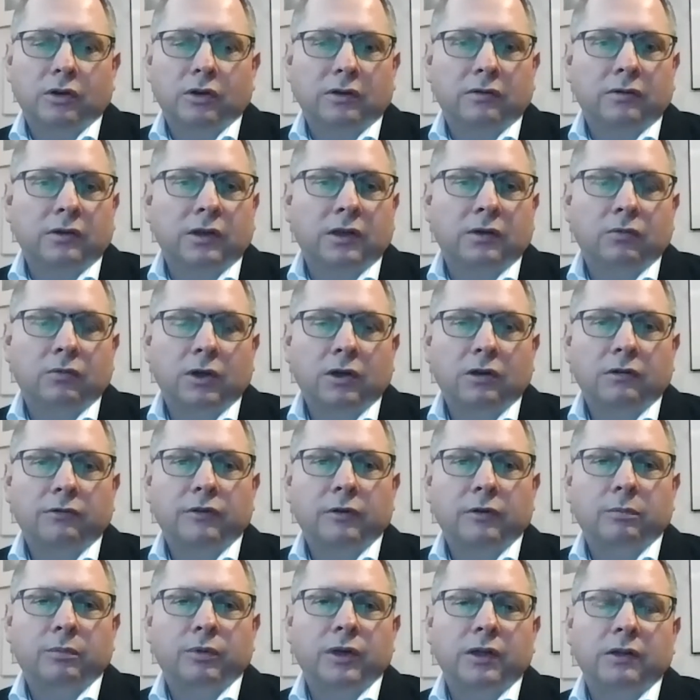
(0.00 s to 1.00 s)
in one of
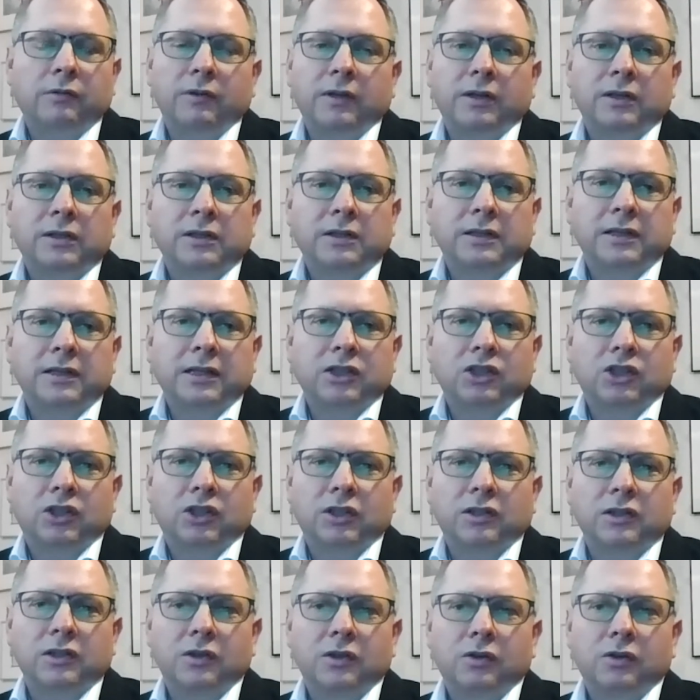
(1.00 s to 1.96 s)
the previous sessions,